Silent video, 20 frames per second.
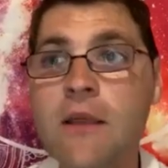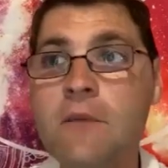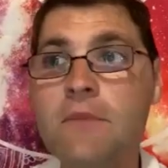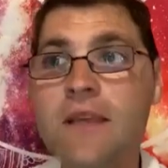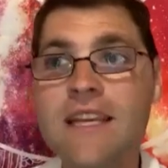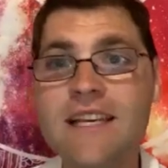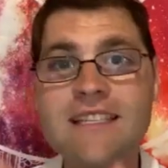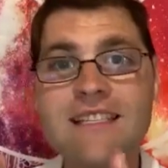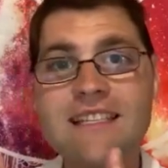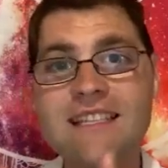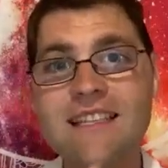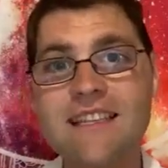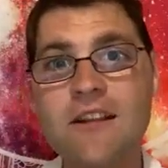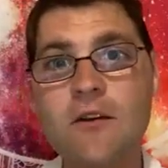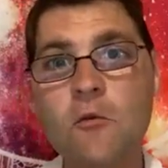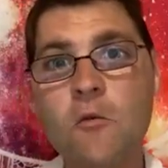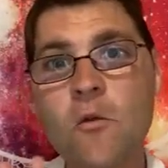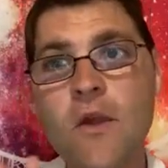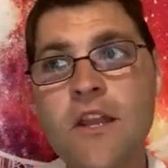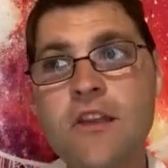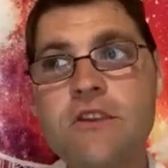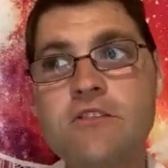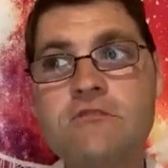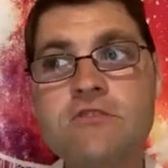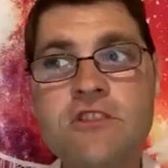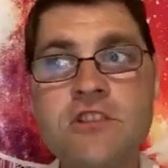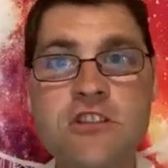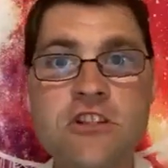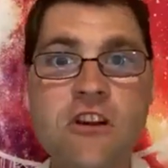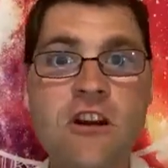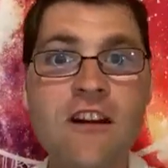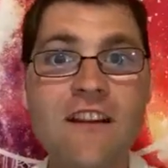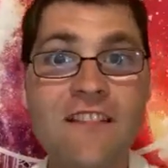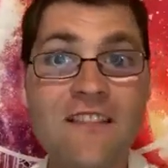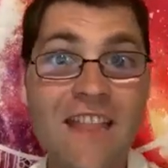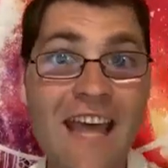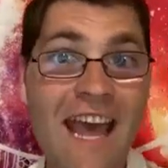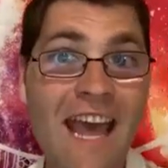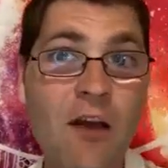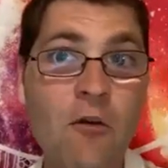Because when you
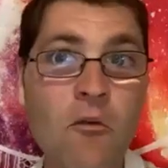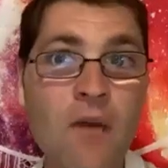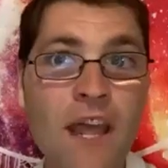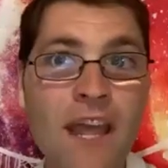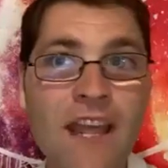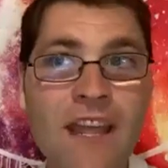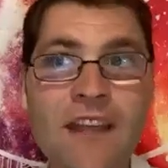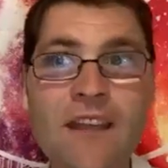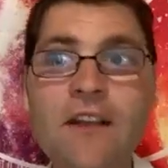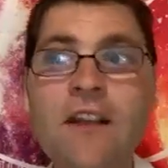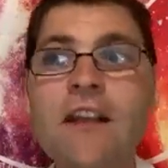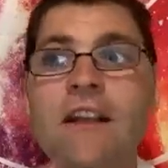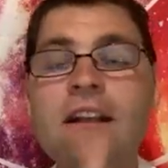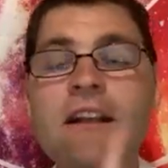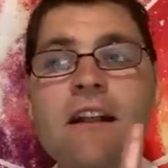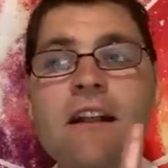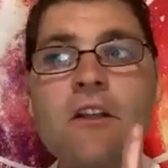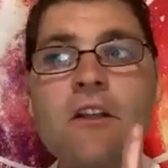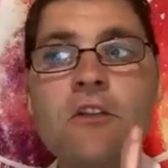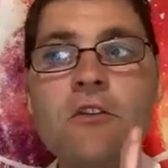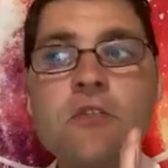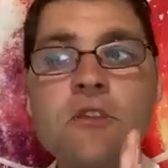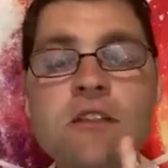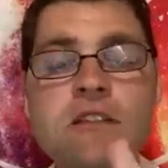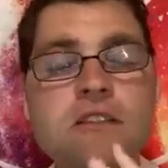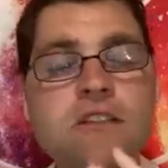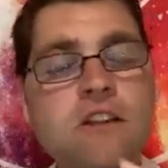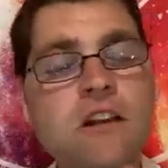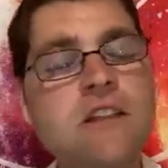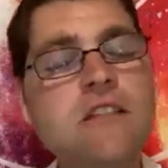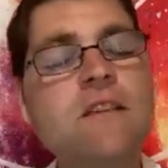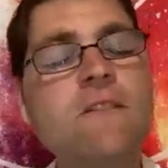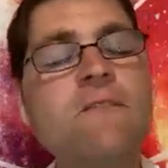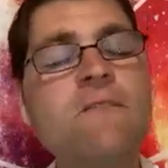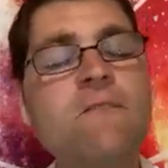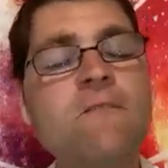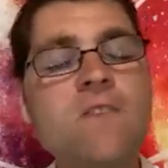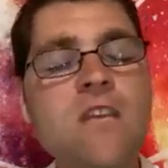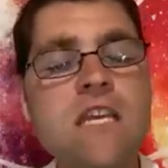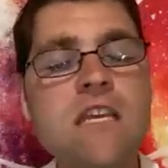start that way, you can start to
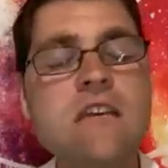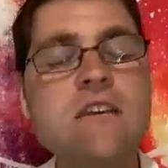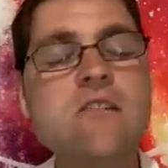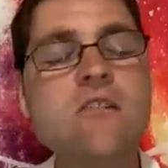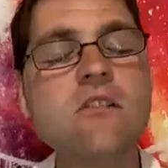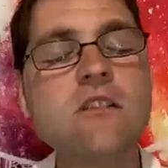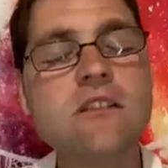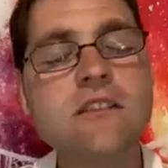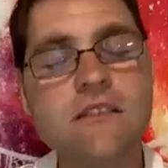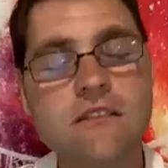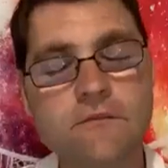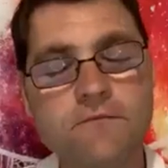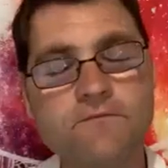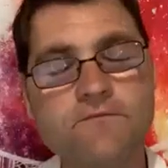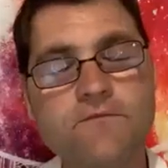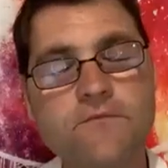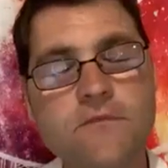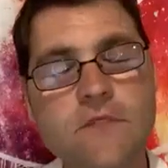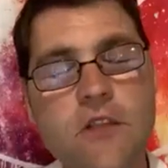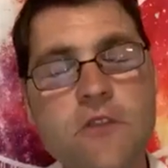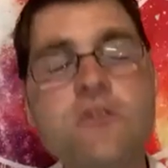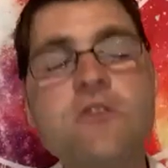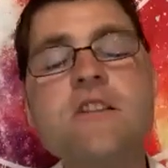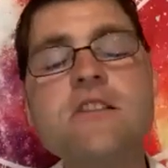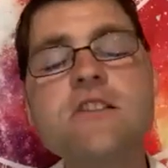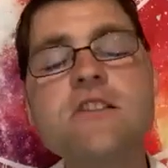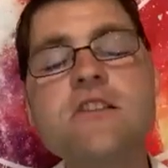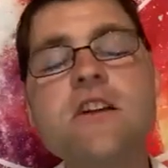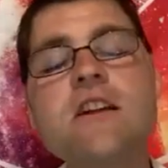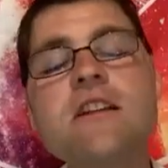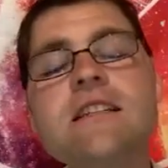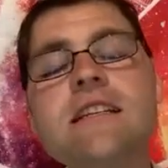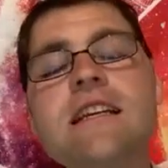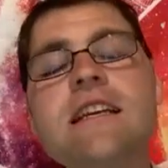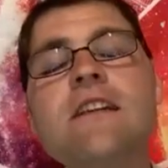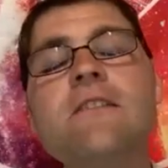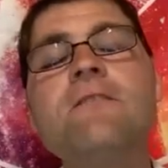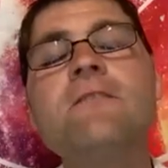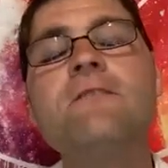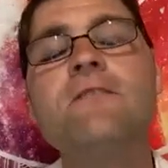feel, you can start to
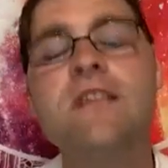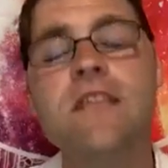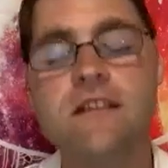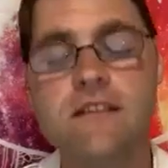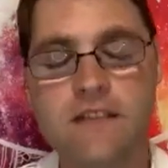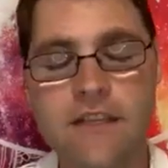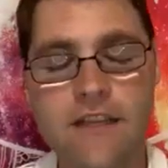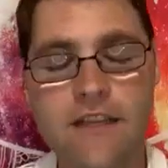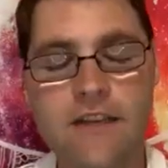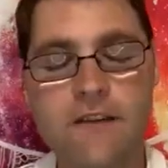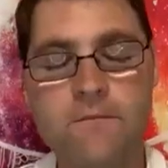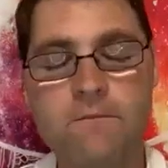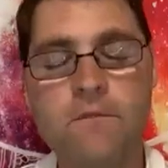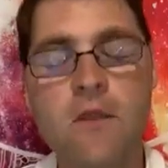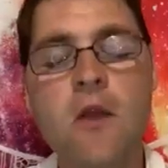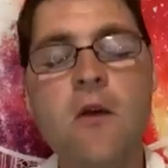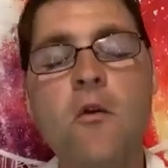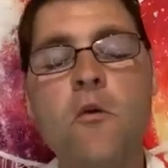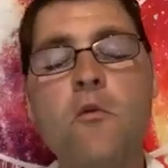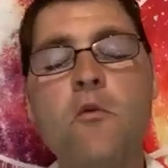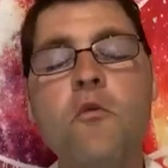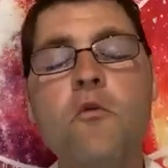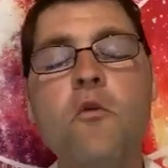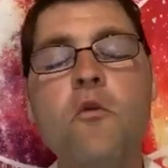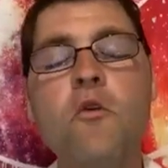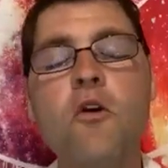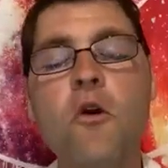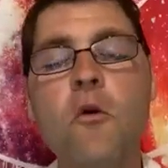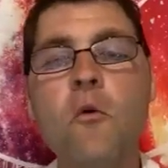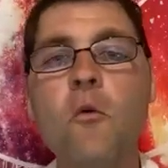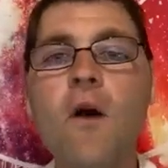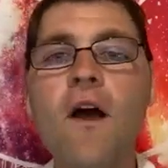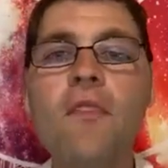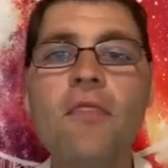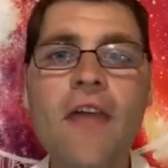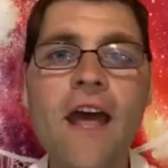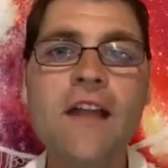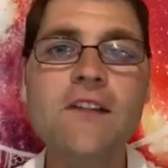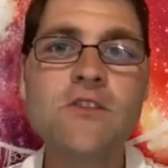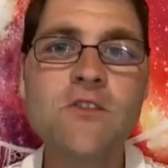get a feeling for
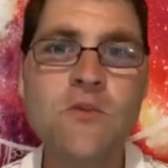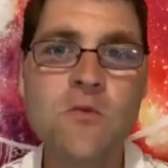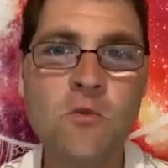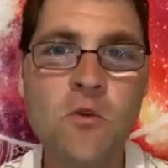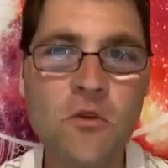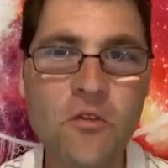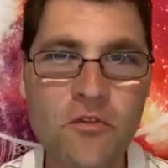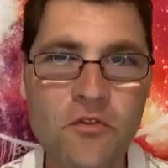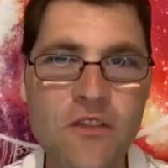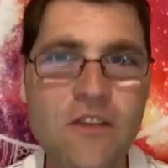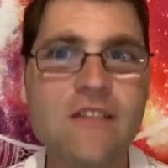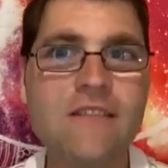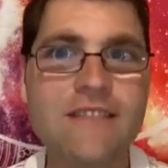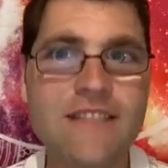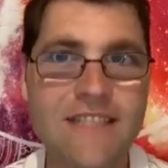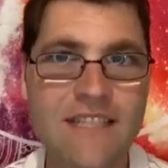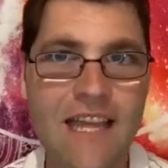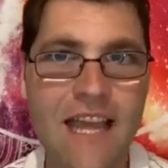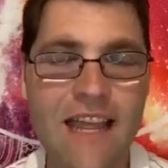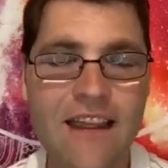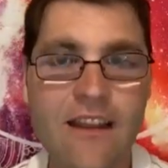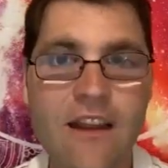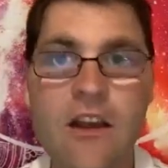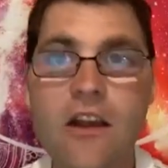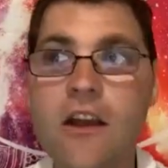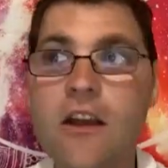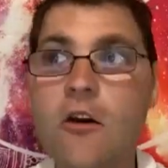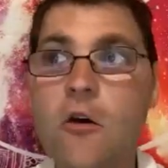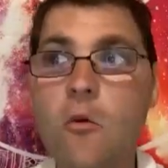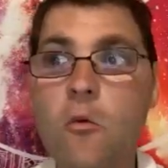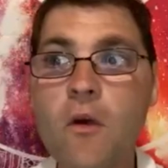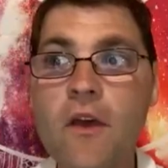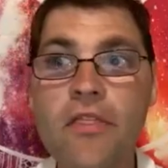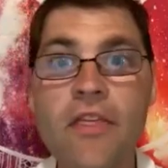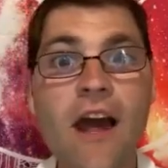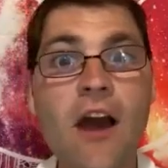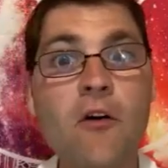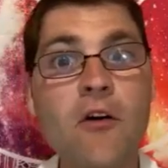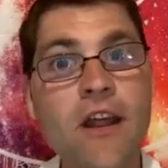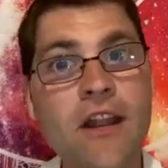what that tool feels like
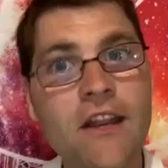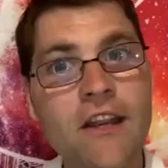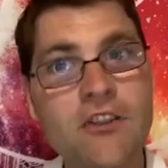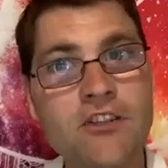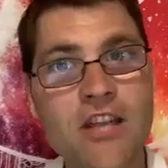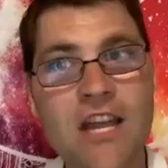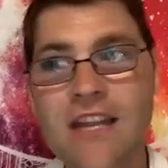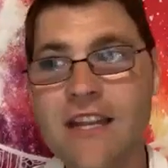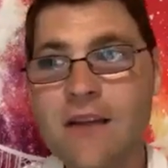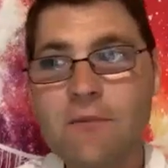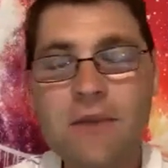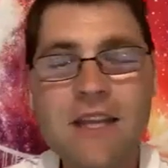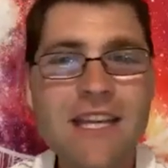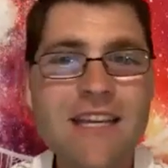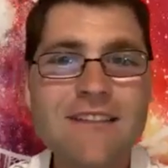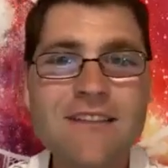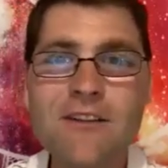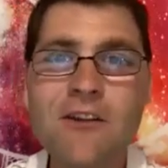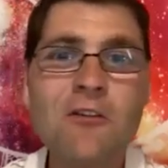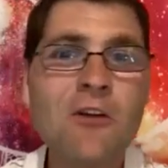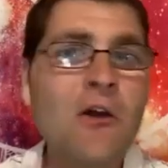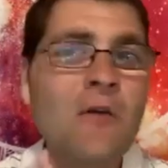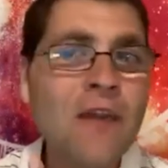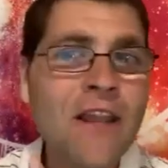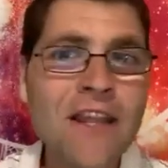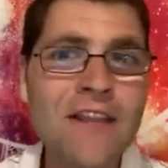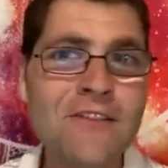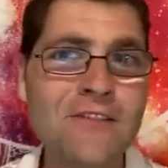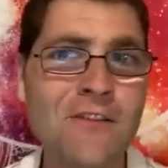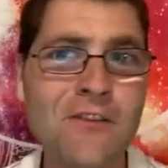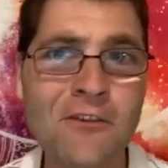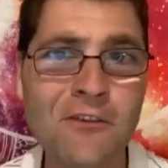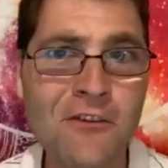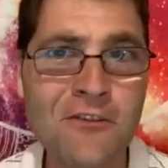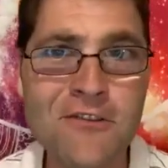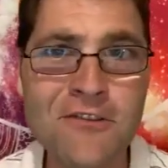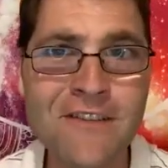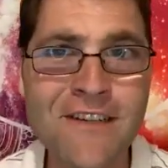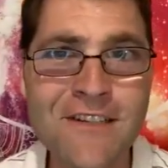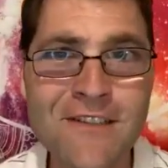without an agenda. Because, you know, going into the
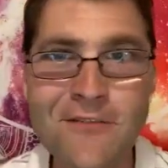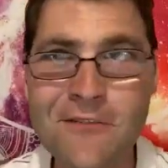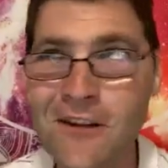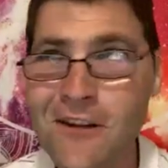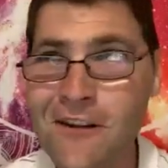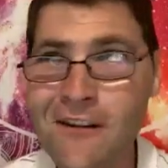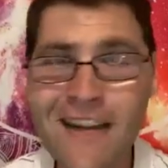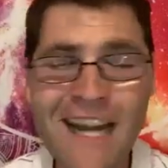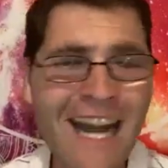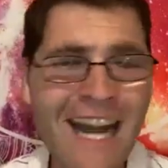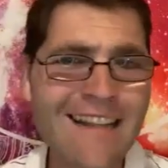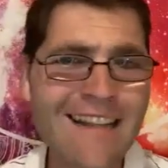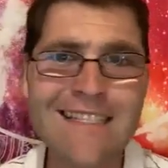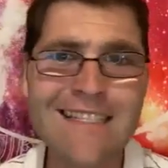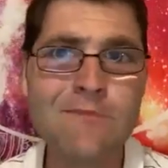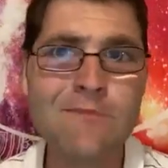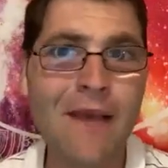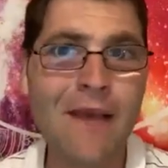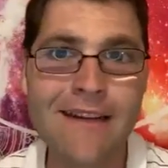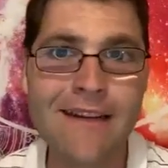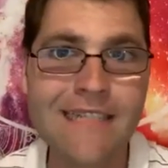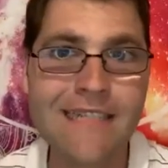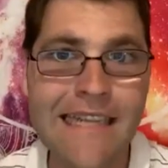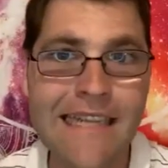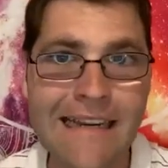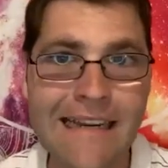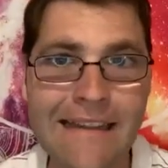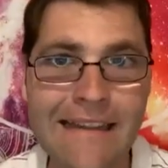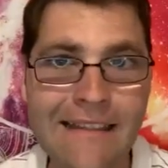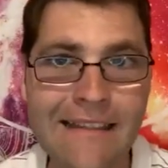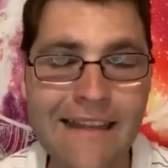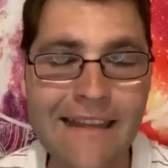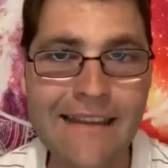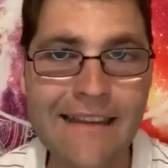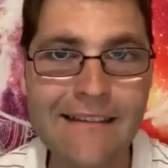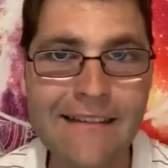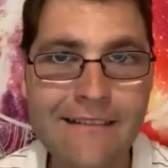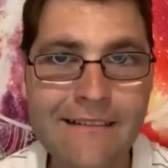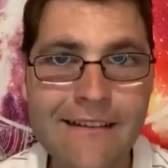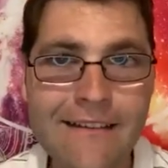grocery store, you're not expecting
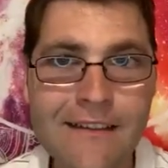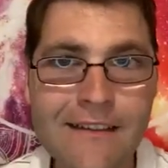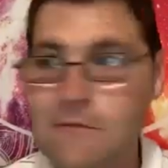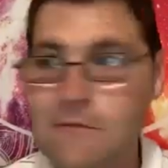anything